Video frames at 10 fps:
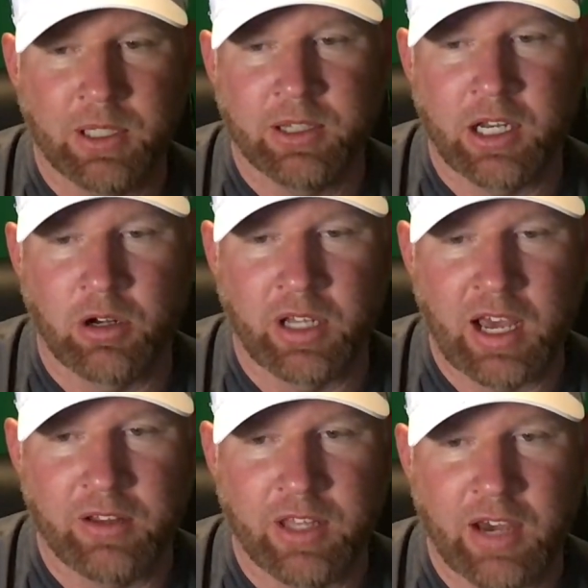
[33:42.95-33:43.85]
They
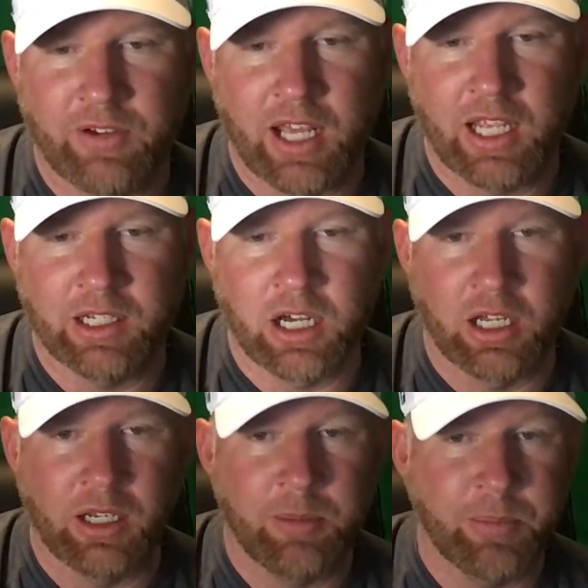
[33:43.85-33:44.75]
have an
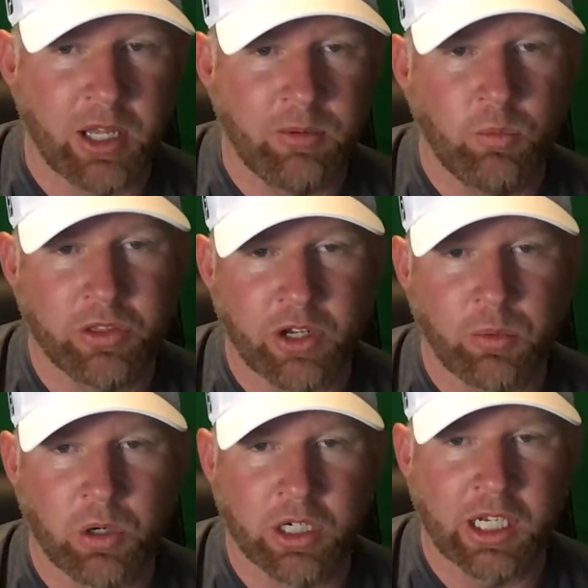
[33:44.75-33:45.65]
anon, but what they're
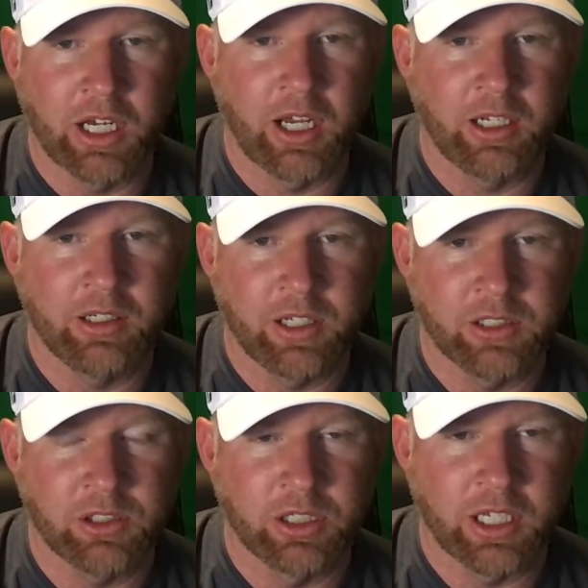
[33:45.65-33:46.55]
working on does
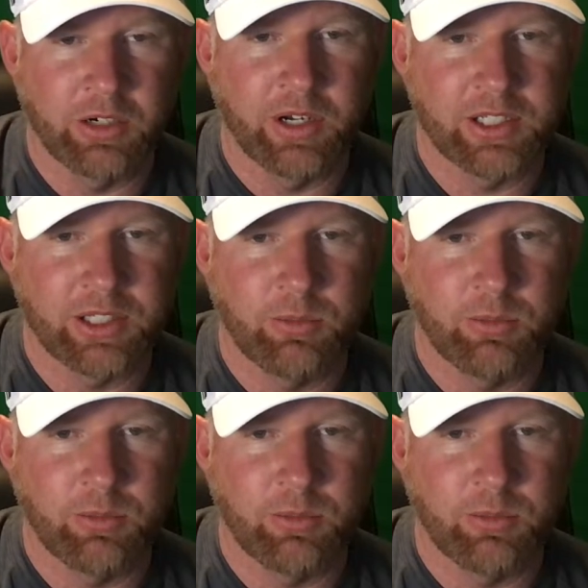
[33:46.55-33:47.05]
look interesting.